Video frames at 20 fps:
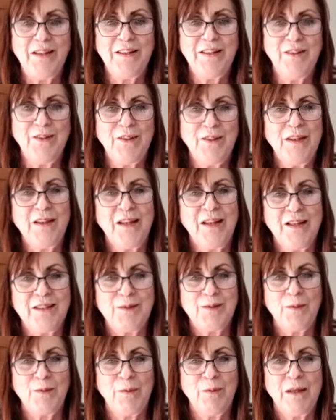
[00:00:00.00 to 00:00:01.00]
And I think
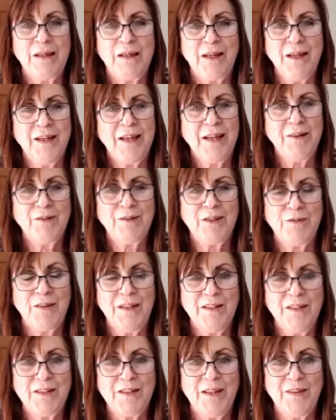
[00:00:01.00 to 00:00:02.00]
that's what we get out of
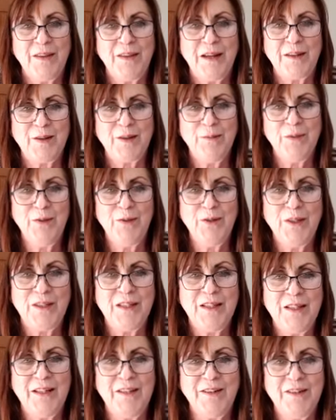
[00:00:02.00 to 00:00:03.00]
it, isn't it? That
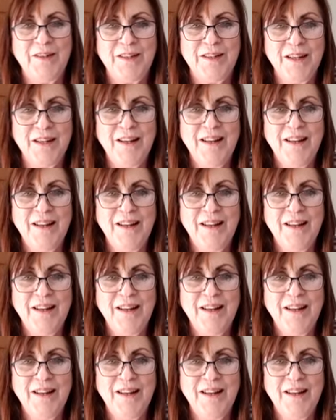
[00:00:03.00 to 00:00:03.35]
community. And